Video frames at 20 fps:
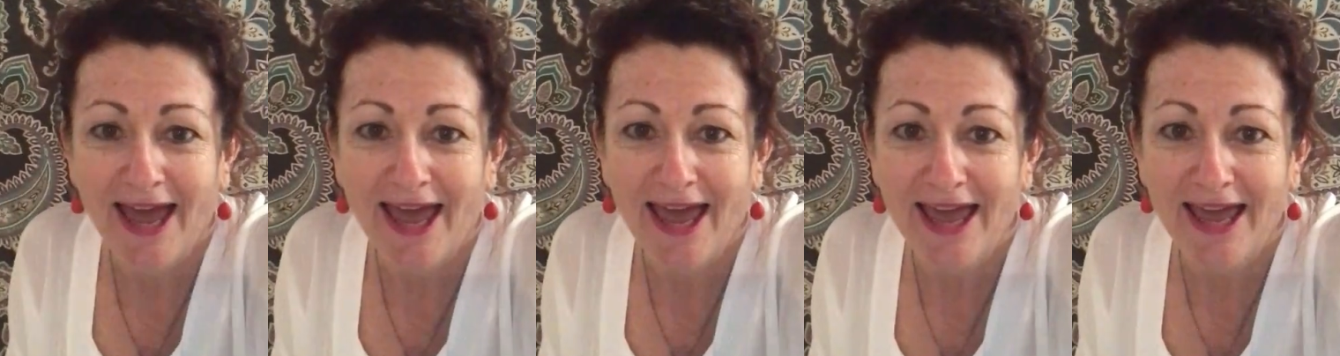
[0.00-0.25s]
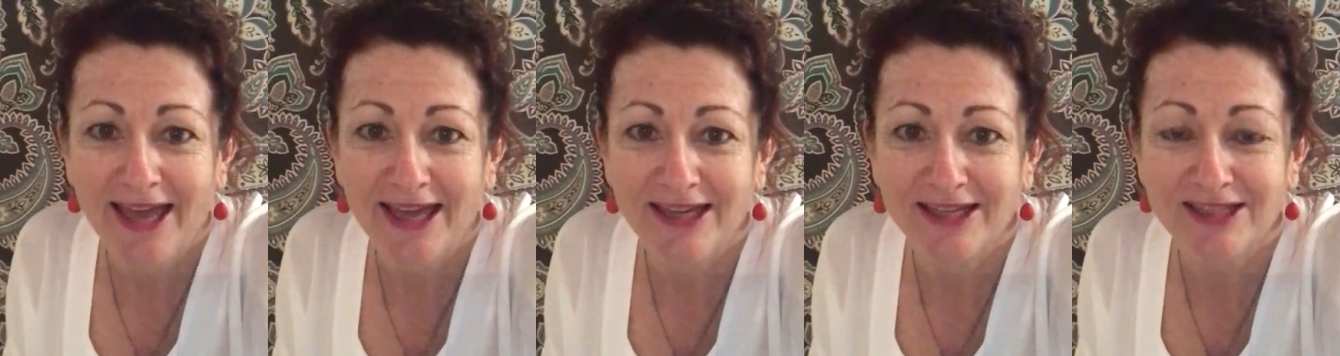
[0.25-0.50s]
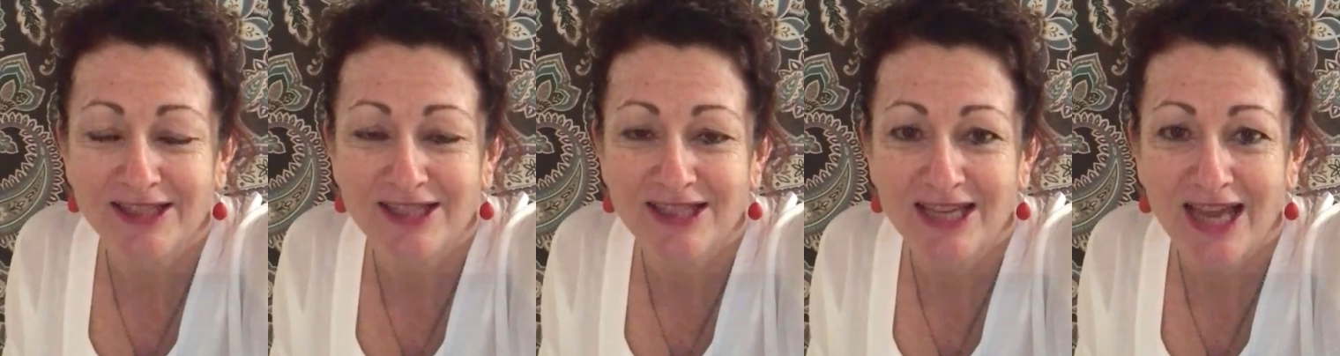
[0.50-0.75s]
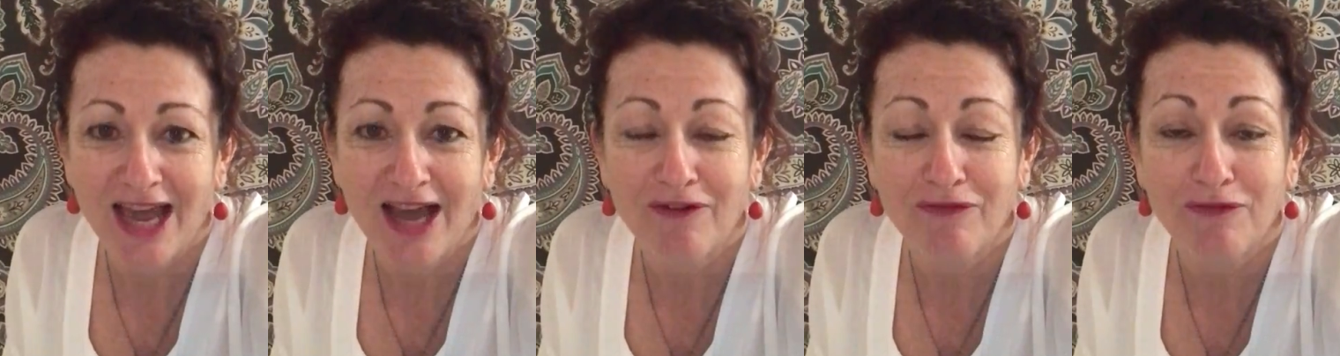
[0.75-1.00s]
and
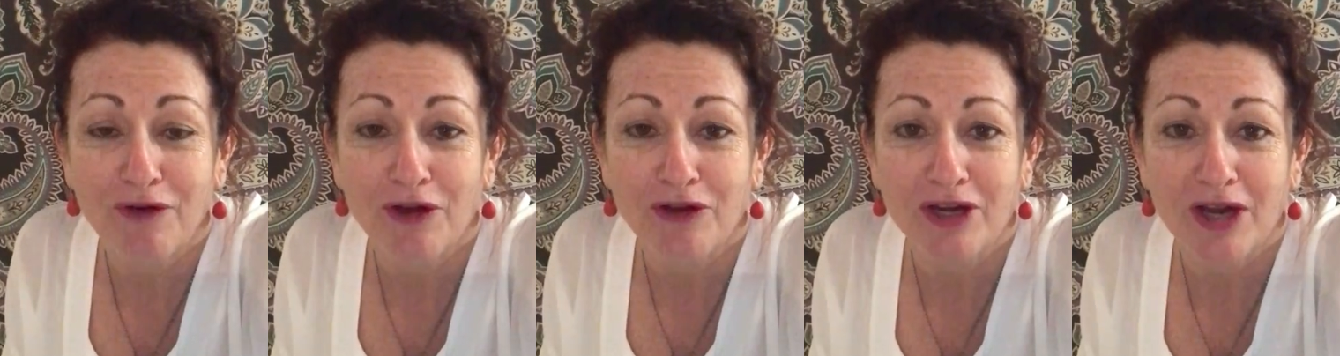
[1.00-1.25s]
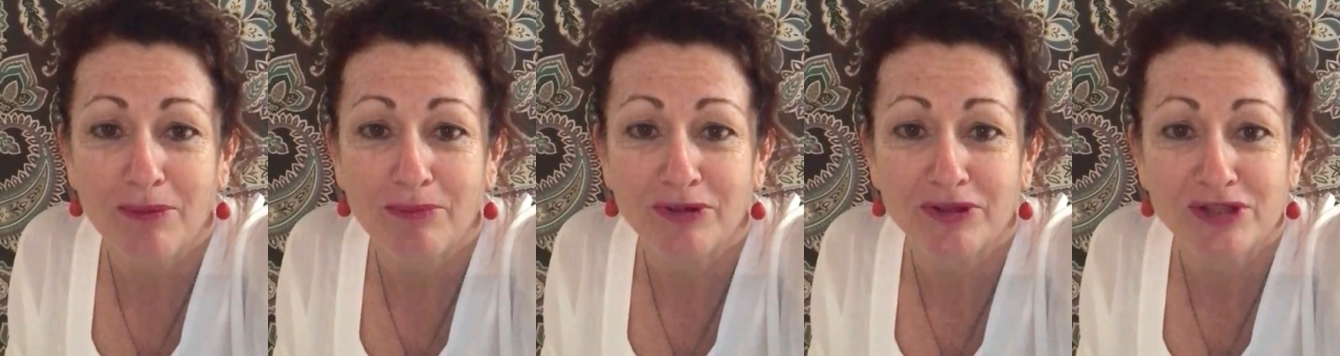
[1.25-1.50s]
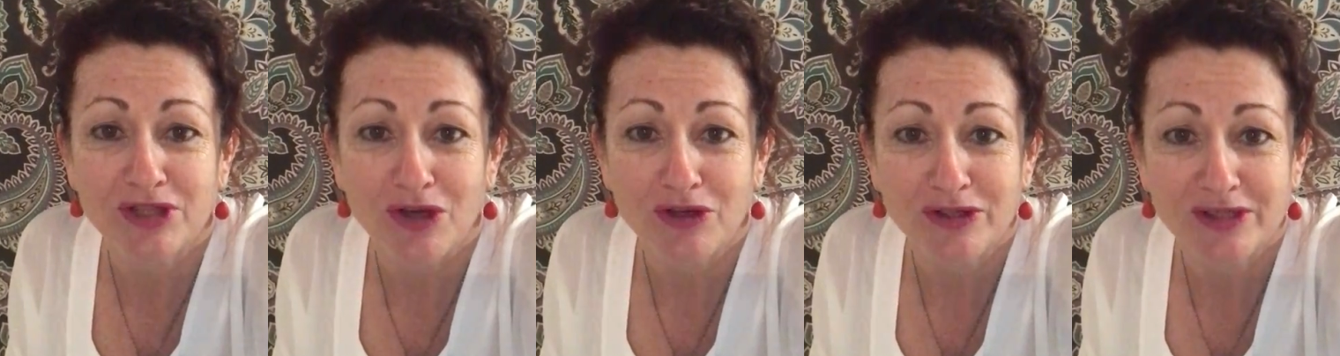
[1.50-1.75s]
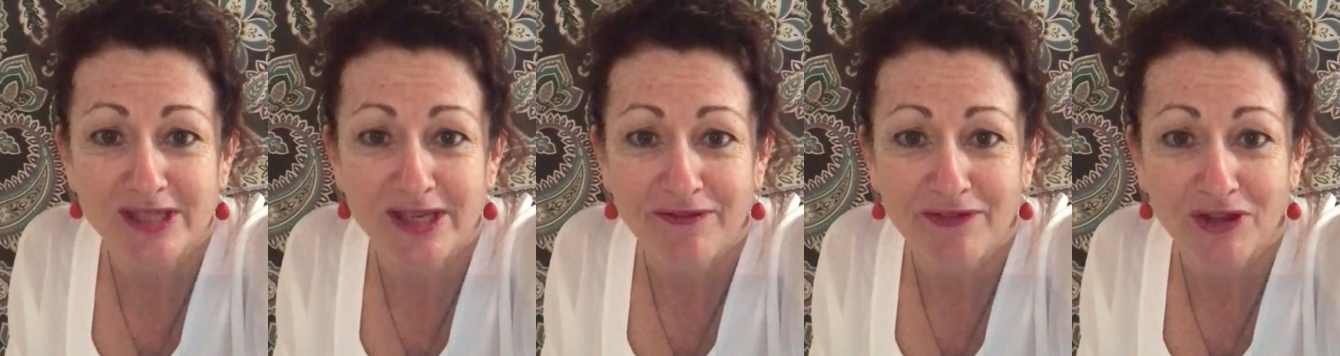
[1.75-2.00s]
our phone number is
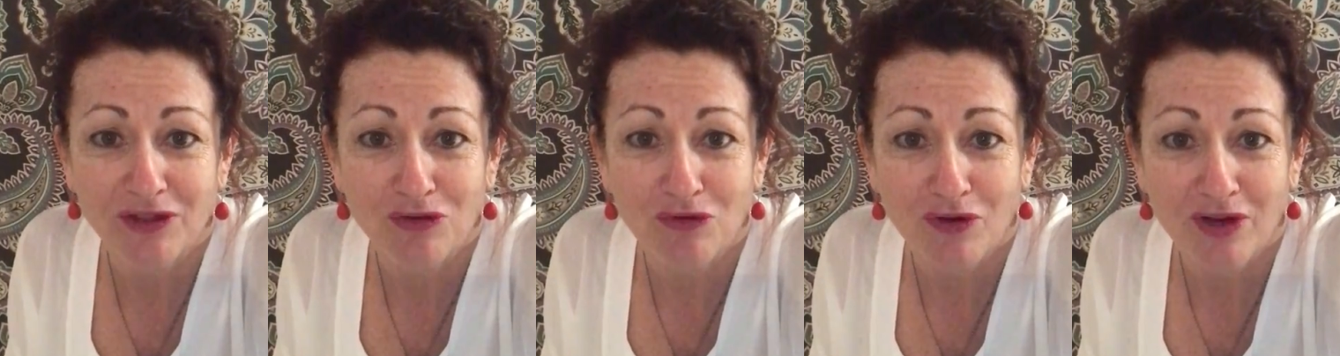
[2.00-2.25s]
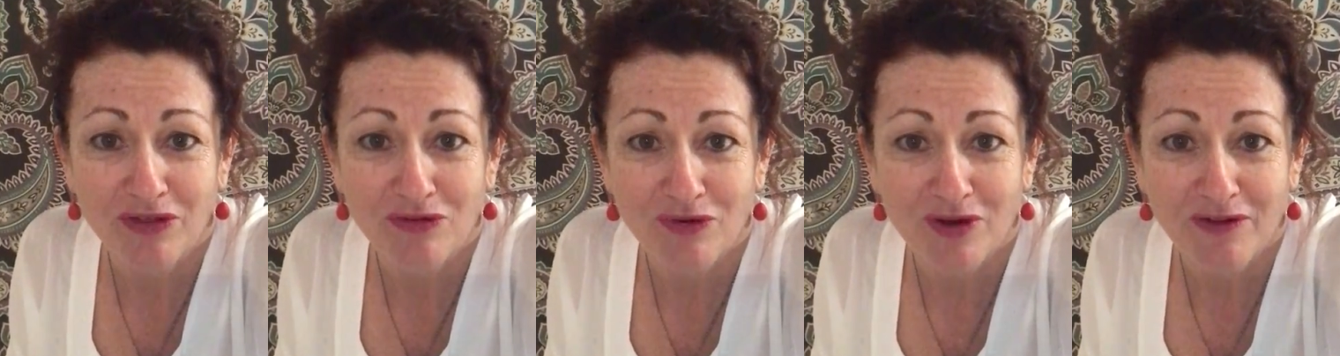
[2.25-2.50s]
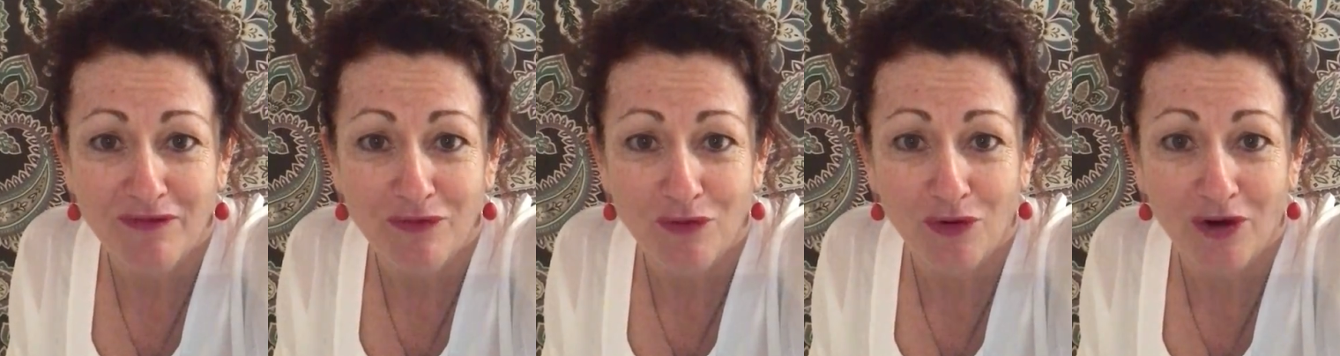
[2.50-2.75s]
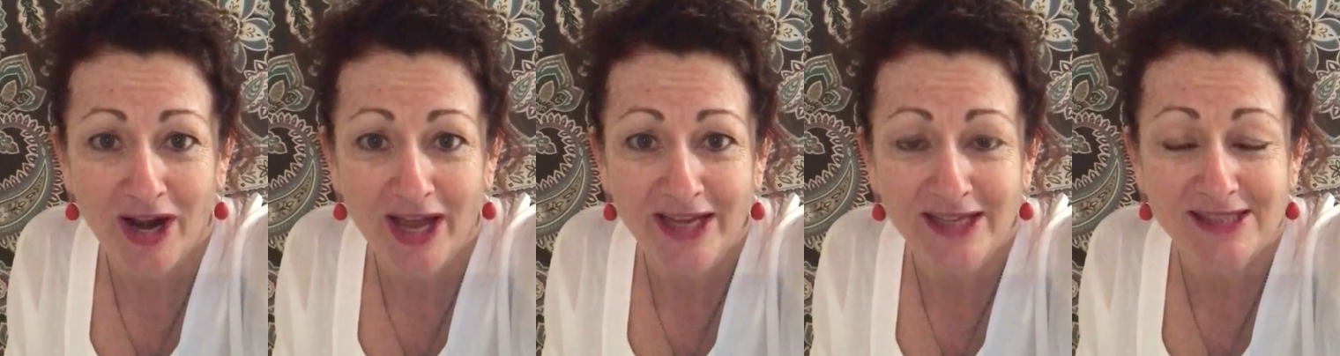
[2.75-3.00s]

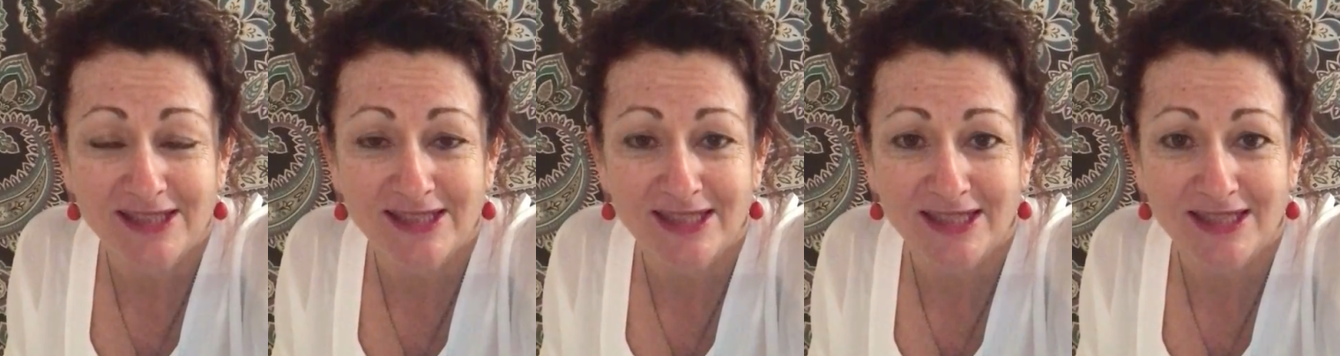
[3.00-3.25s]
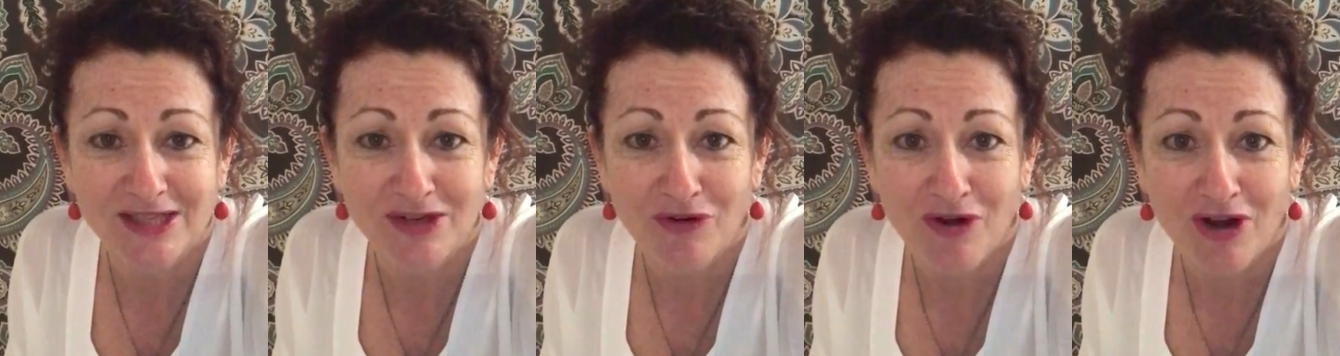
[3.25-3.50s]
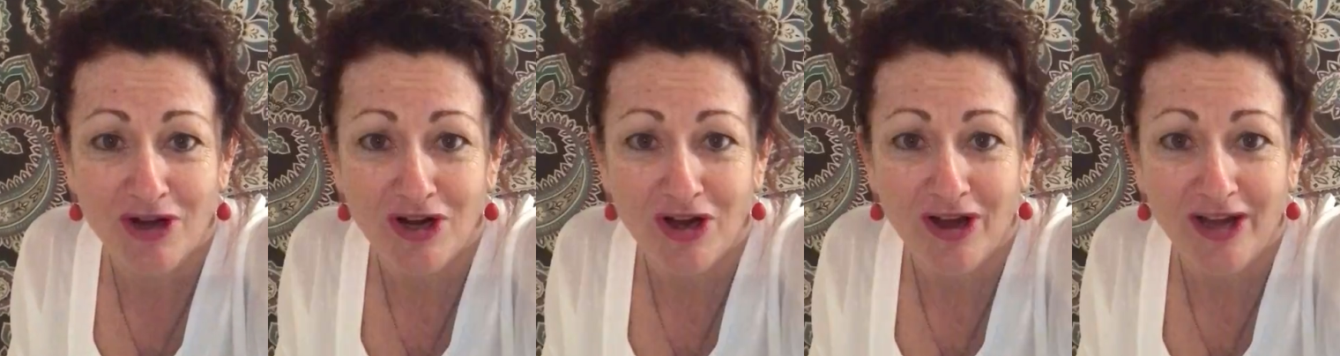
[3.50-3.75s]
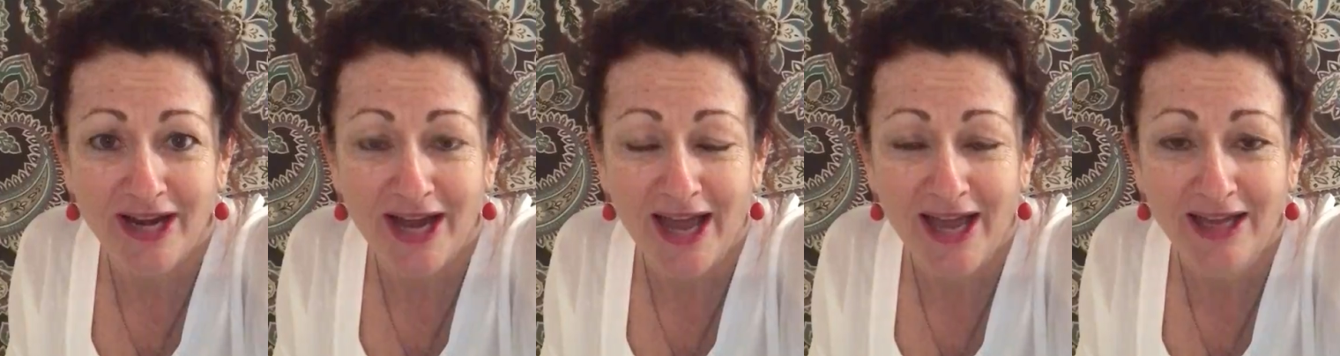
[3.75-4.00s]

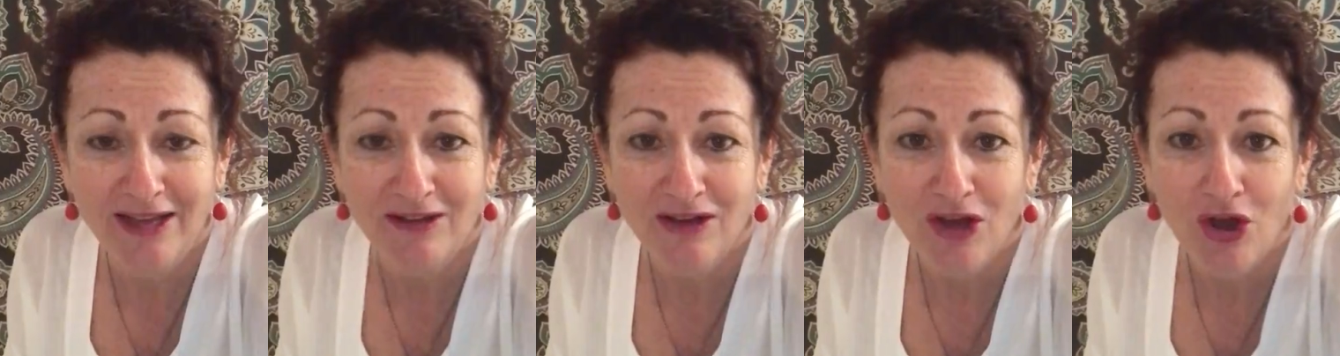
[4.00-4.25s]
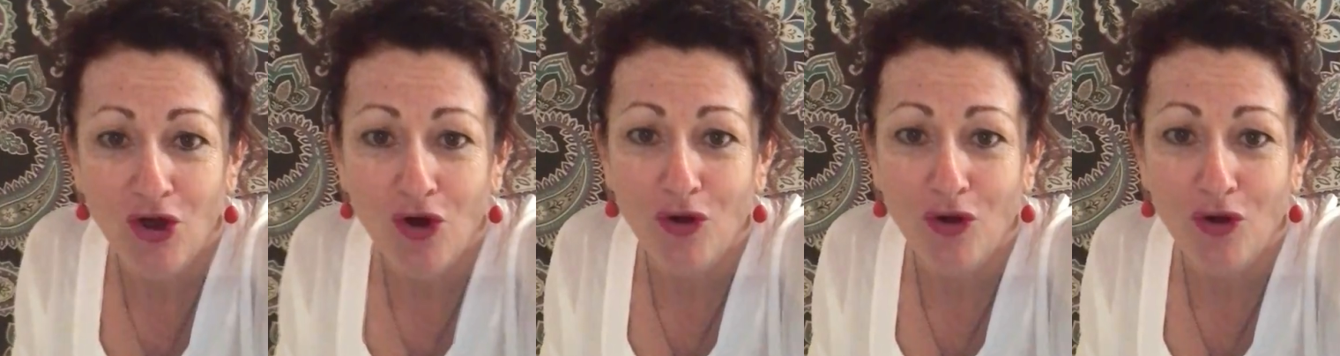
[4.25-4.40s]
073348